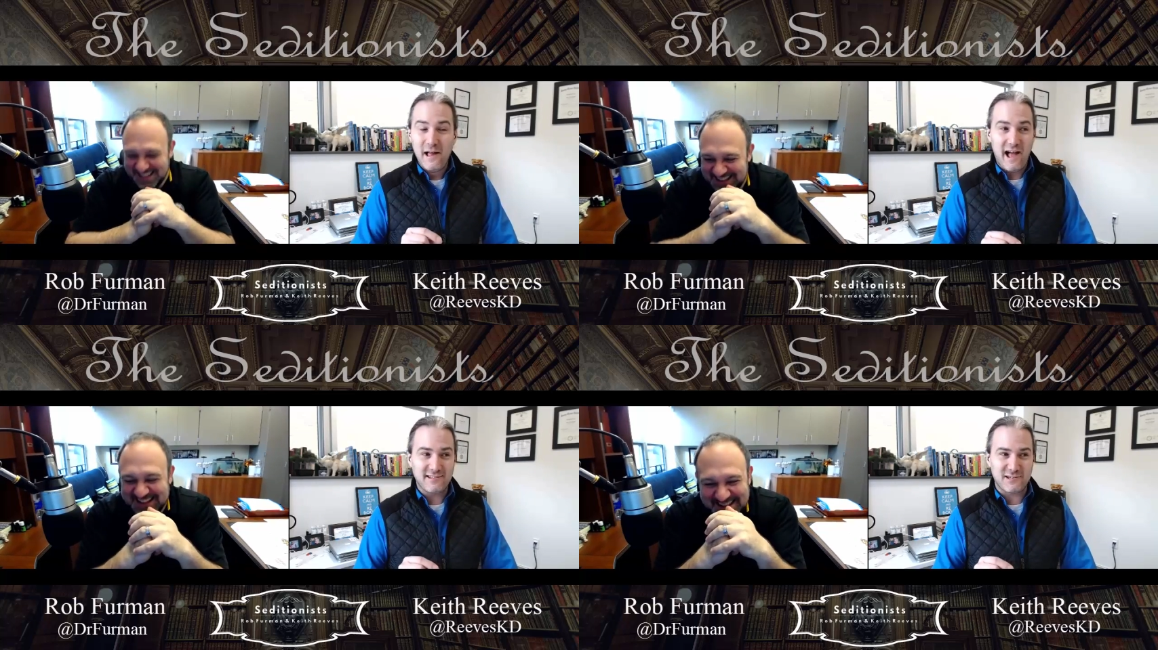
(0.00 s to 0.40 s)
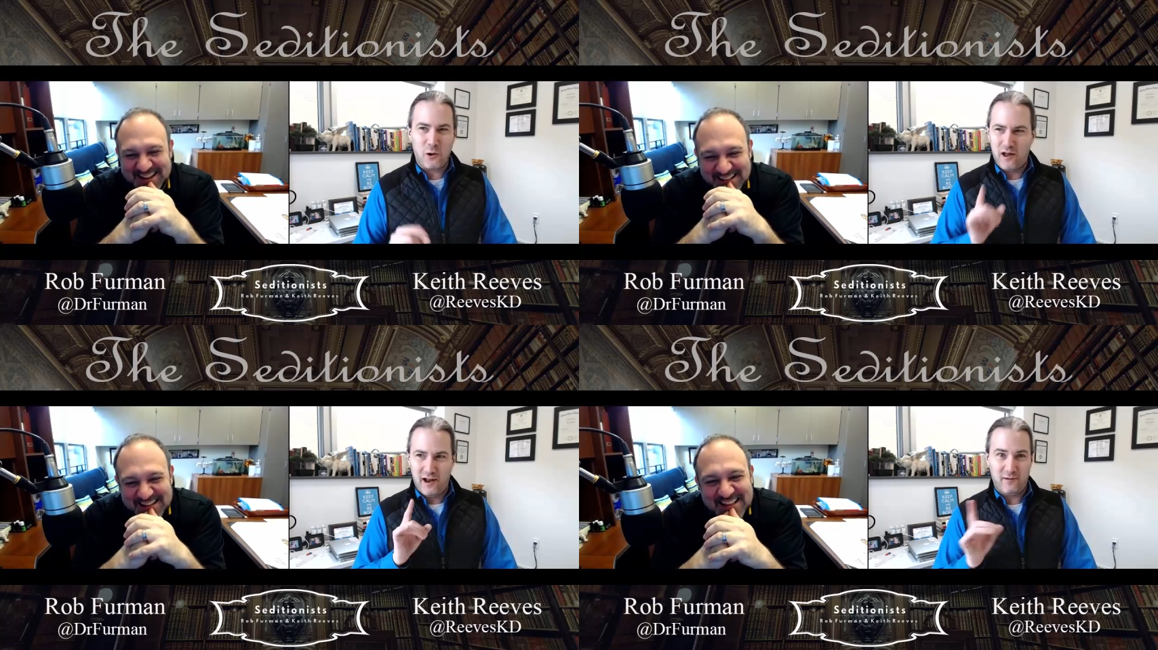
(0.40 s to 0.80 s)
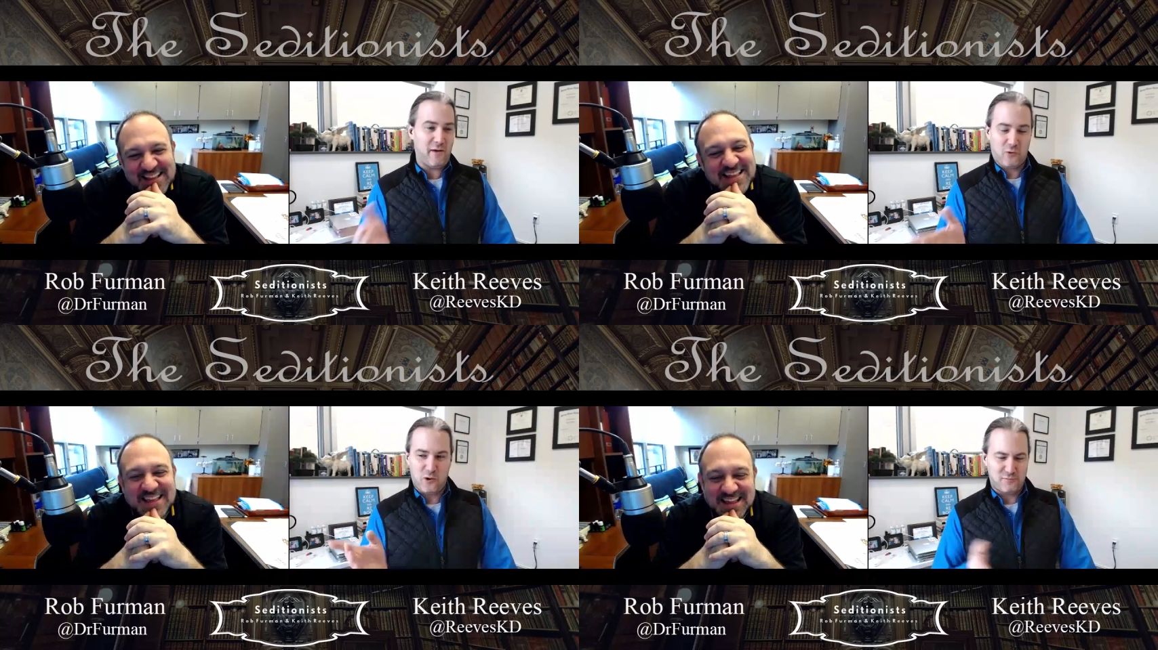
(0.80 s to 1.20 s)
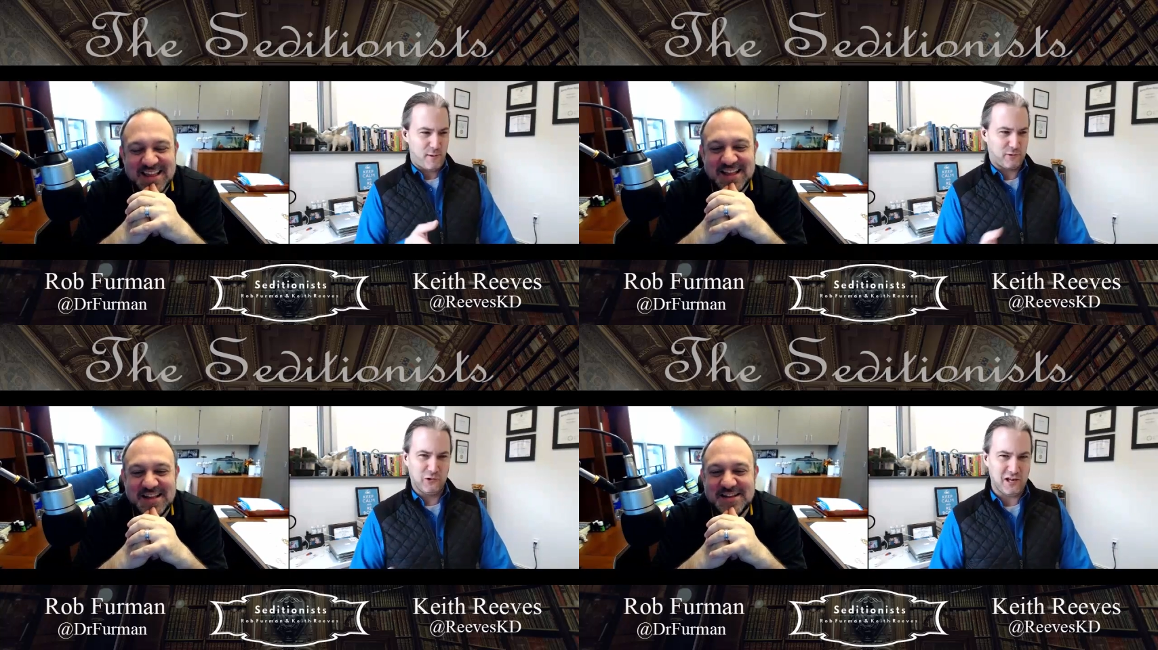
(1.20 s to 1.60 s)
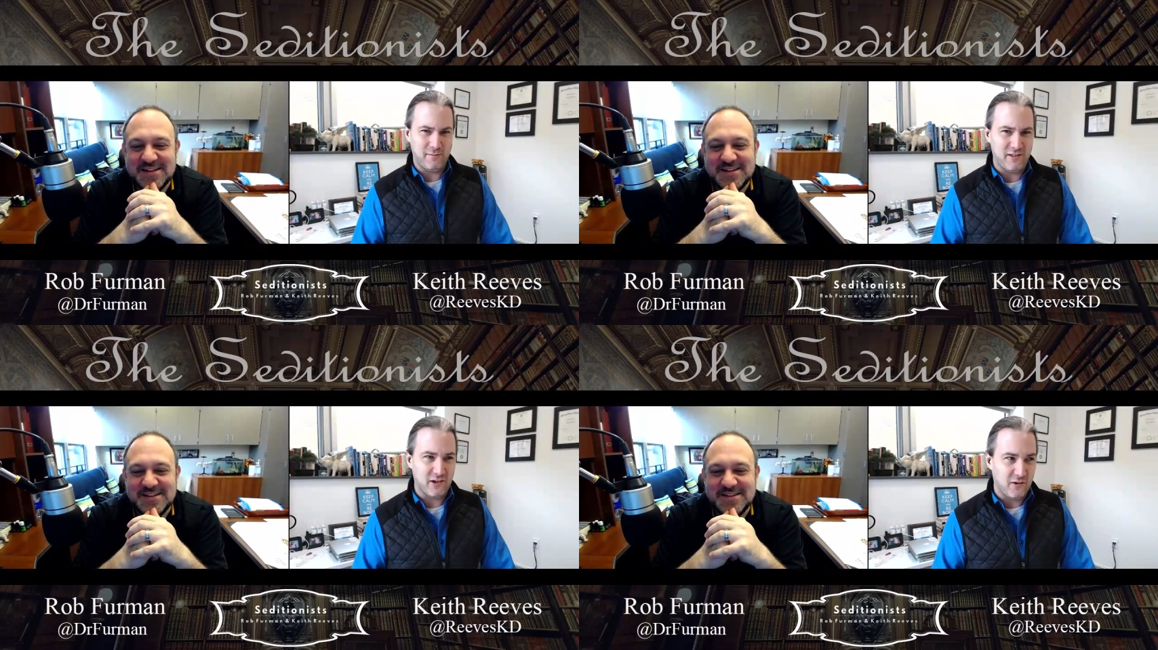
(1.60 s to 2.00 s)
Speaker 1: and so and uh, of course people are looking at
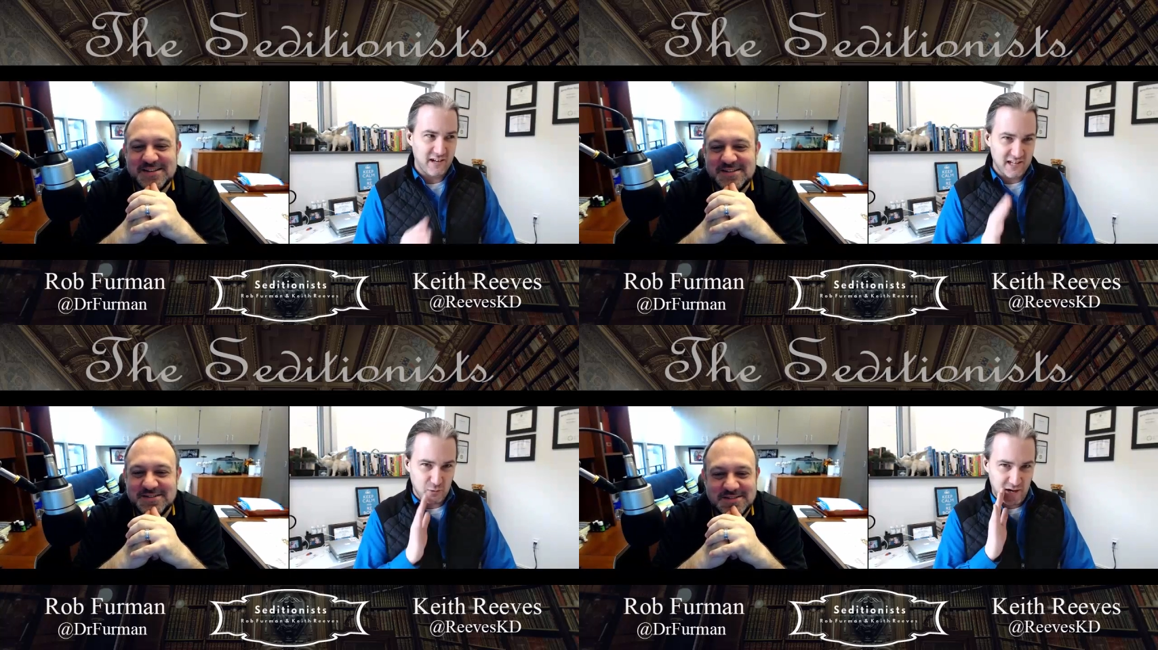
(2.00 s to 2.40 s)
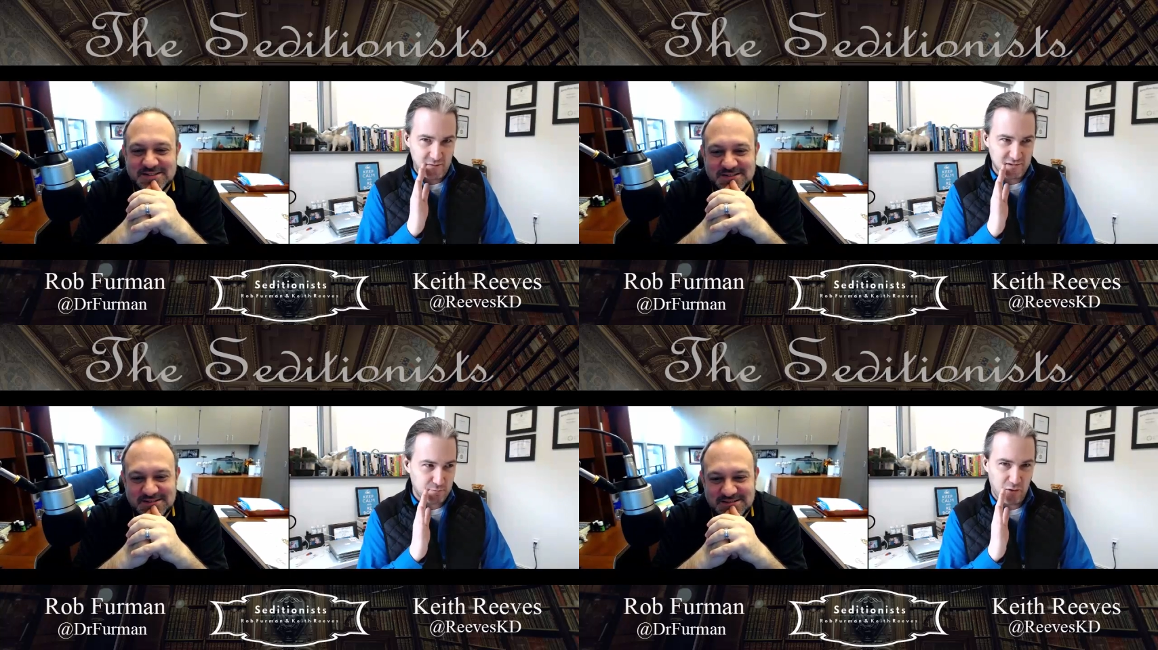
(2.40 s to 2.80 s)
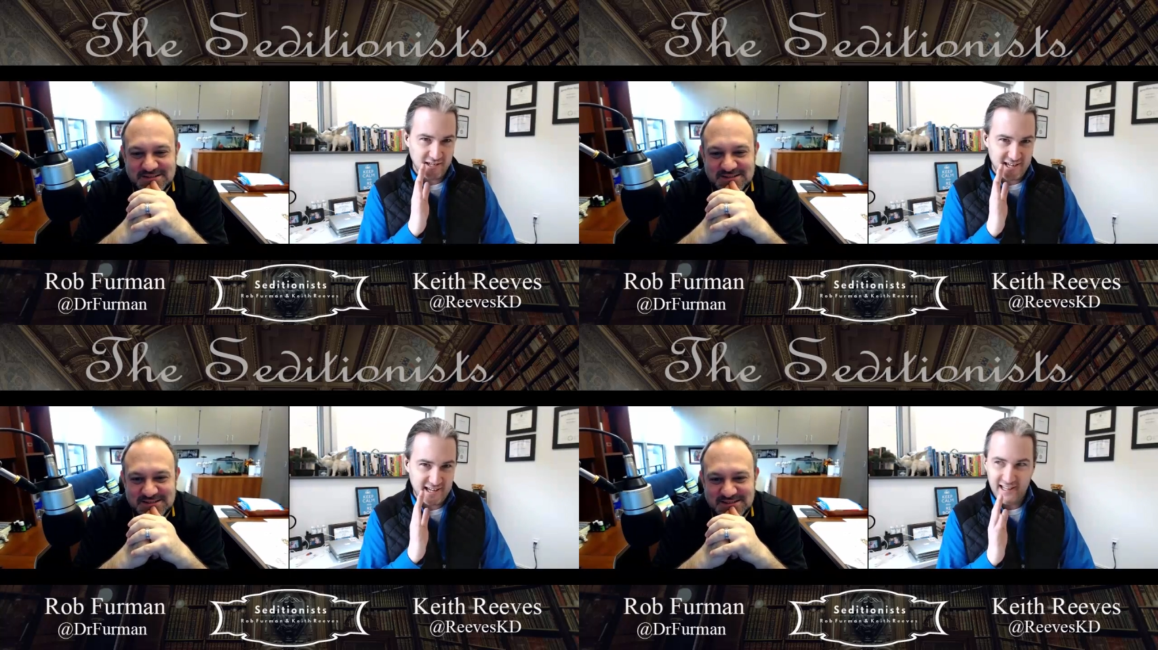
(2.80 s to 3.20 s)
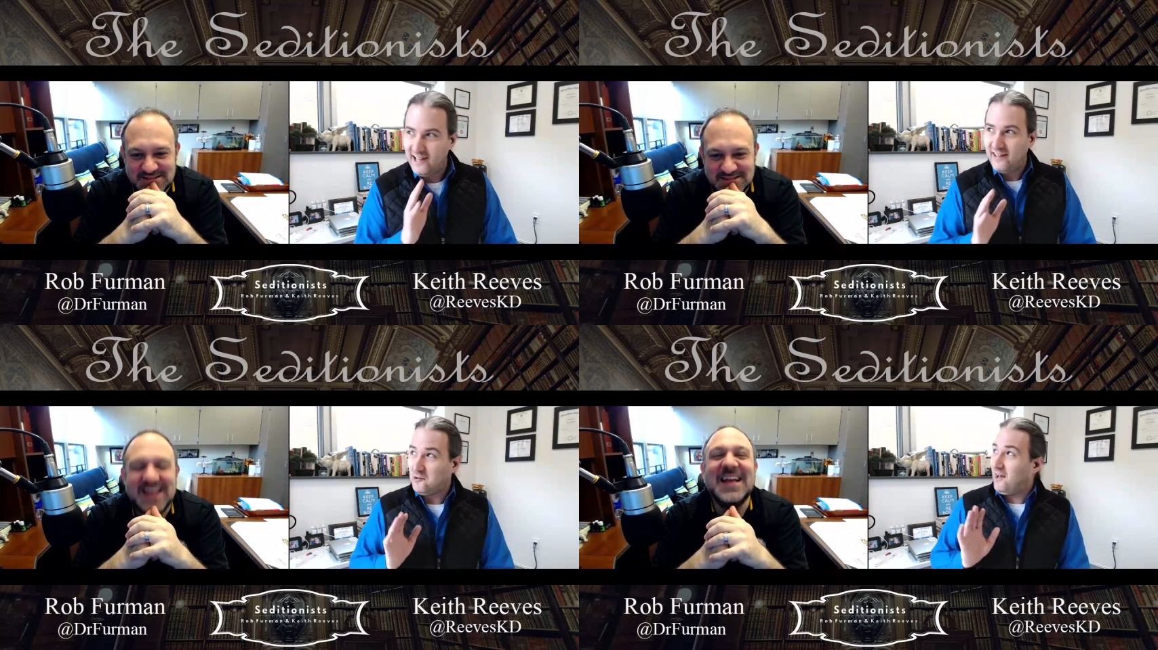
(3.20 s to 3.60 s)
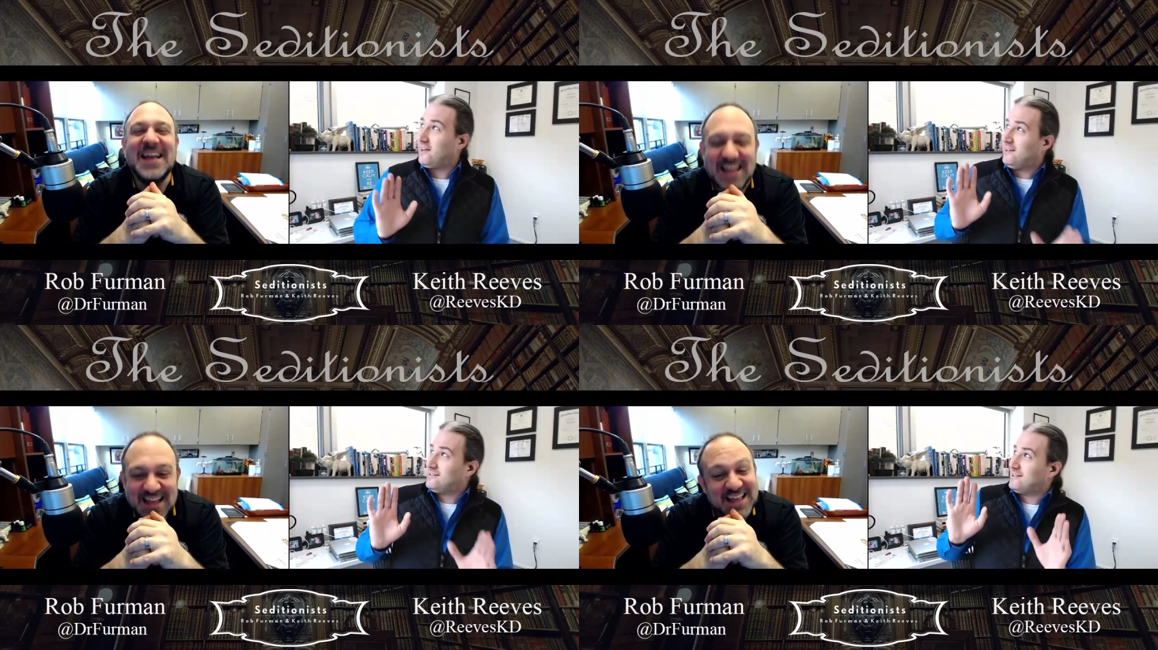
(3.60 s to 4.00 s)
me they're going is reeves printing and they're like
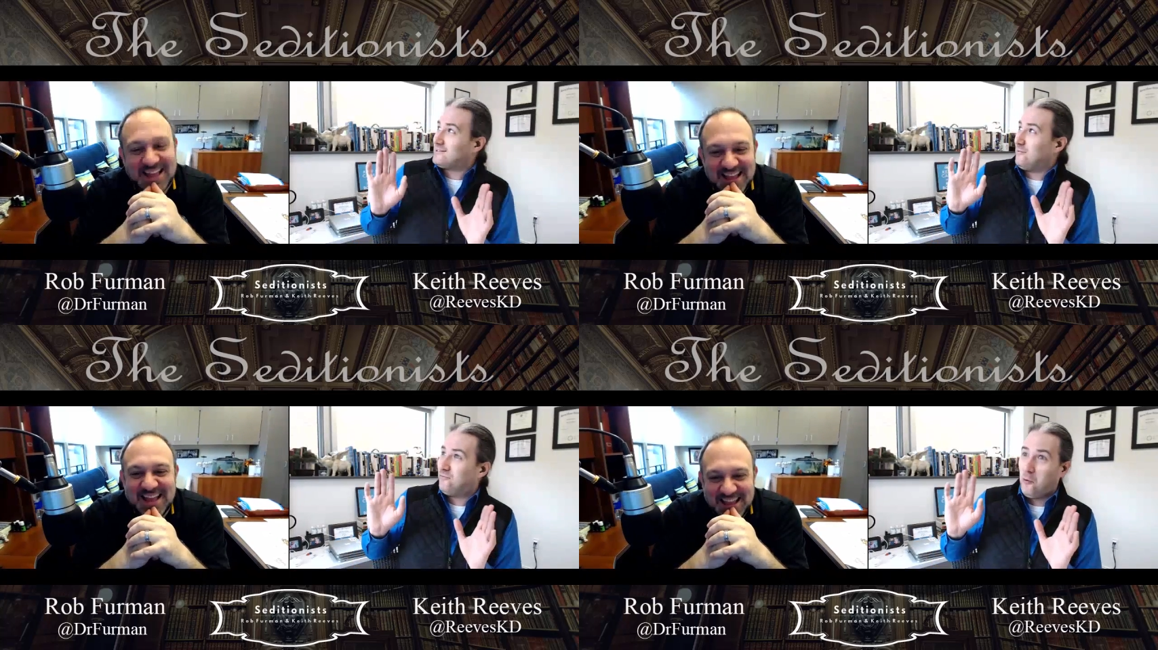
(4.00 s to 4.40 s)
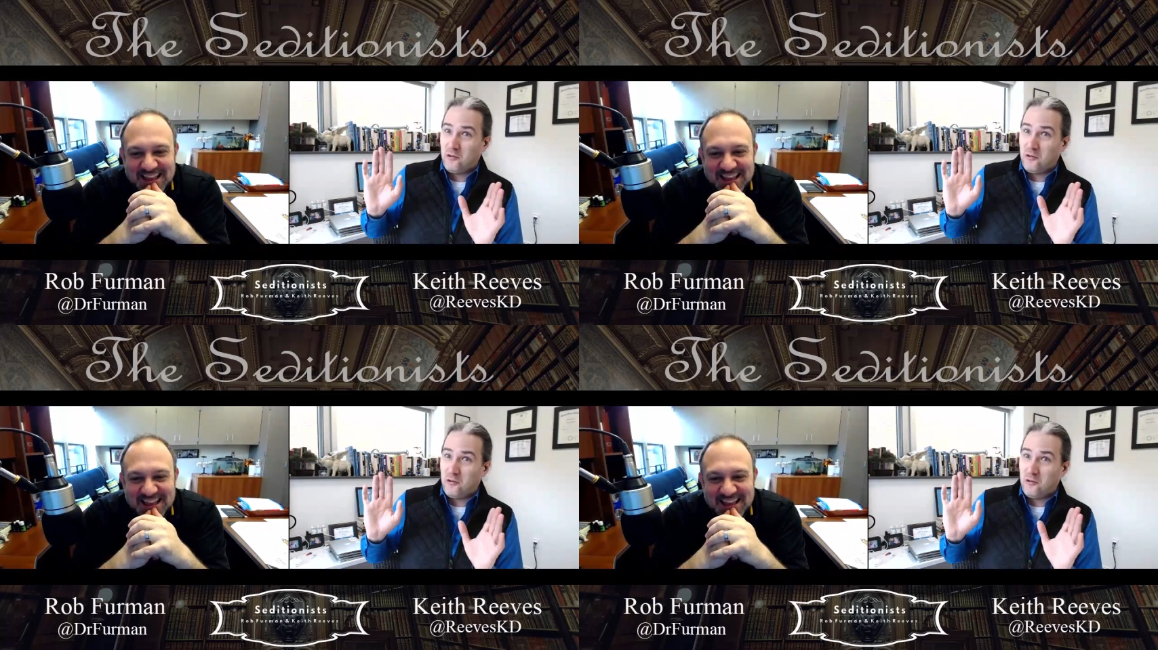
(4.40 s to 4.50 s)
it, it's the fourth